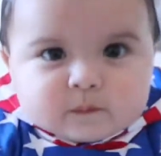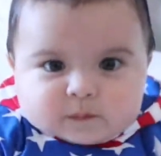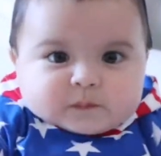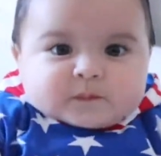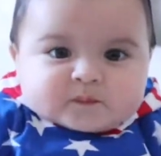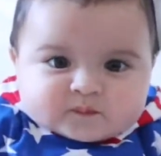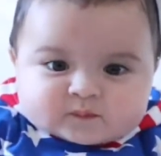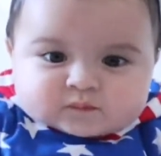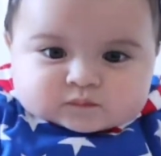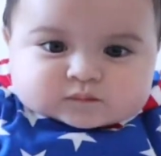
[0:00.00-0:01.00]
My
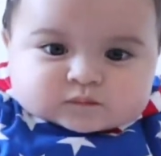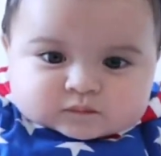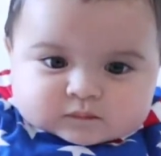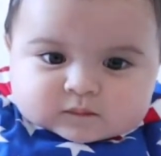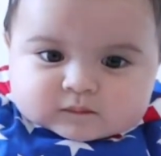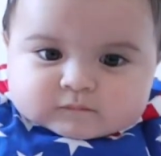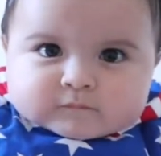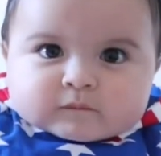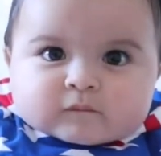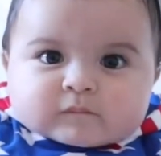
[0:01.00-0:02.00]
boys, they are
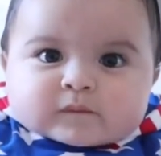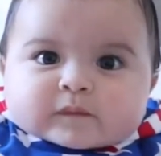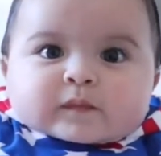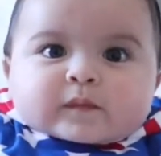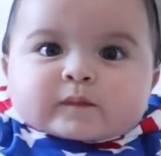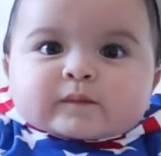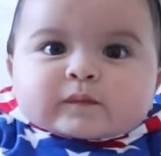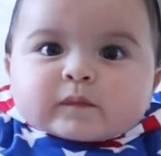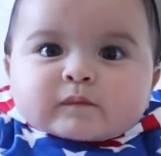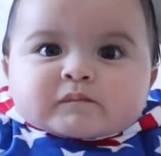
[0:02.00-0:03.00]
so big, you
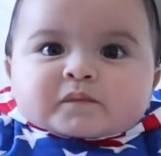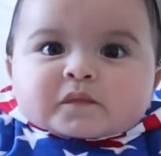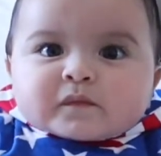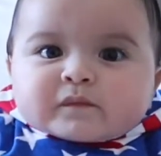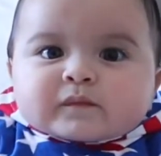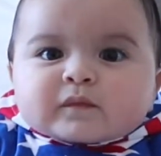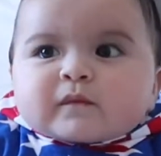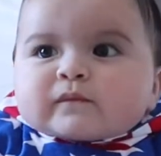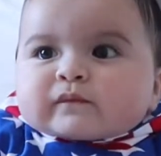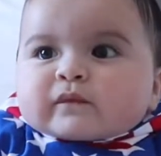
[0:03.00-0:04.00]
guys. They're
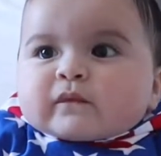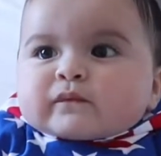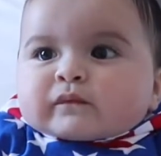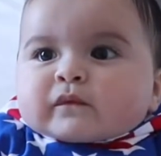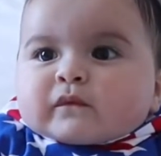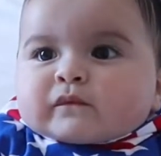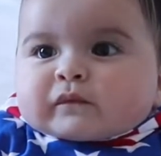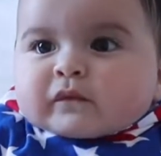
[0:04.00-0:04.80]
getting so big.